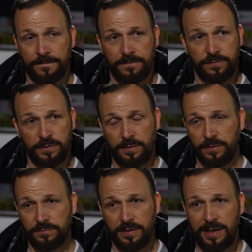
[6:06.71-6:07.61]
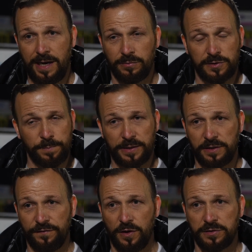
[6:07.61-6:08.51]
I thought they were loud,
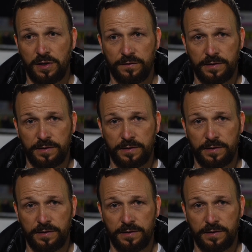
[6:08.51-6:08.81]
especially first half.